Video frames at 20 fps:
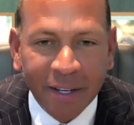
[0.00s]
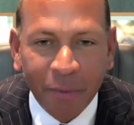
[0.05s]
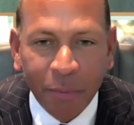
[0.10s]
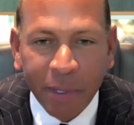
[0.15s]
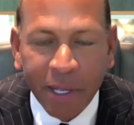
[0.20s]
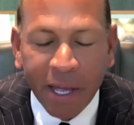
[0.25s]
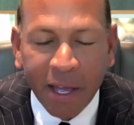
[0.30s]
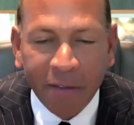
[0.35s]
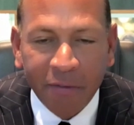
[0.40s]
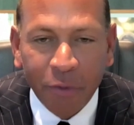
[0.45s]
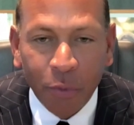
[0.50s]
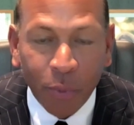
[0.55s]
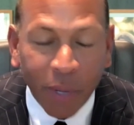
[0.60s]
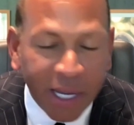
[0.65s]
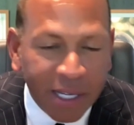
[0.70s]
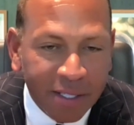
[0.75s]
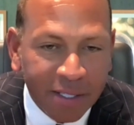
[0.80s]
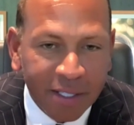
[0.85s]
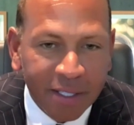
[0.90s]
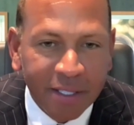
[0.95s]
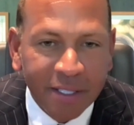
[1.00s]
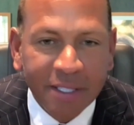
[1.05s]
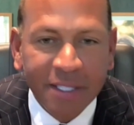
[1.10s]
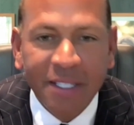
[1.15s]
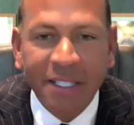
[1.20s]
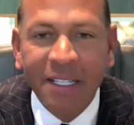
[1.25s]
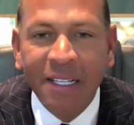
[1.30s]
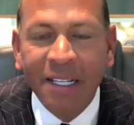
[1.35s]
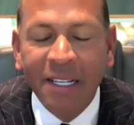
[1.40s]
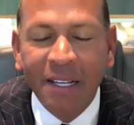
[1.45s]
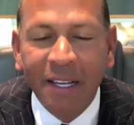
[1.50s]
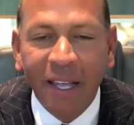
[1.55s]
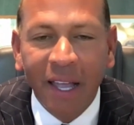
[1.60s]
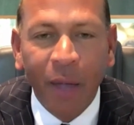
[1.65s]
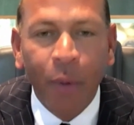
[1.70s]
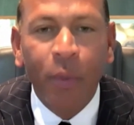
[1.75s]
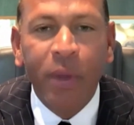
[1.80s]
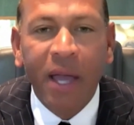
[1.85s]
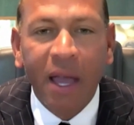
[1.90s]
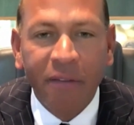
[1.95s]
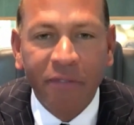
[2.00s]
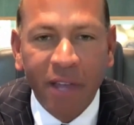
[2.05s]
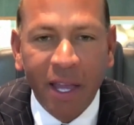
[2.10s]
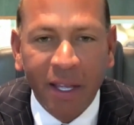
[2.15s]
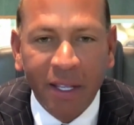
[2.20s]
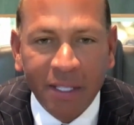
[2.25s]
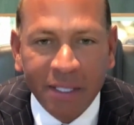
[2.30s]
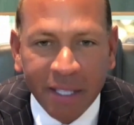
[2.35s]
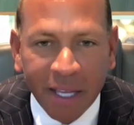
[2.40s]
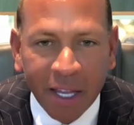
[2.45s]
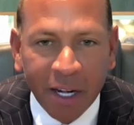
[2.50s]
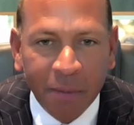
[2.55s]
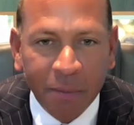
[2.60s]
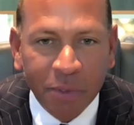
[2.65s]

We have the races, and we have Yankee Stadium.